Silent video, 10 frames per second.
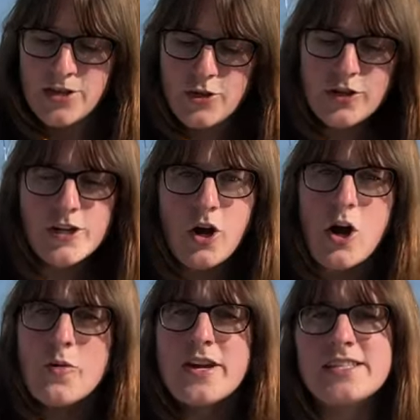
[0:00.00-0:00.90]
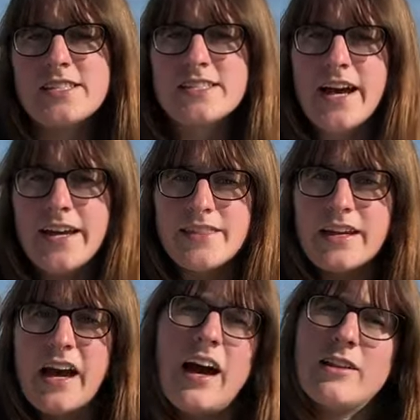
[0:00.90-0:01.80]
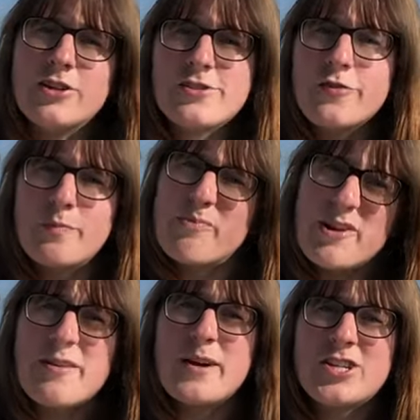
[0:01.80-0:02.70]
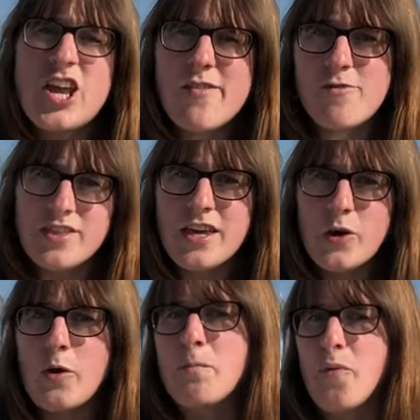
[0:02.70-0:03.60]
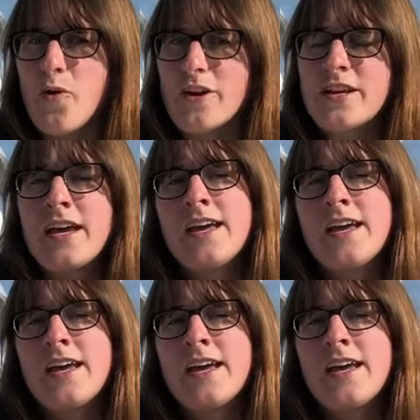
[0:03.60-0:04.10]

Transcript: you can always decide the colors of pretty much everything on board.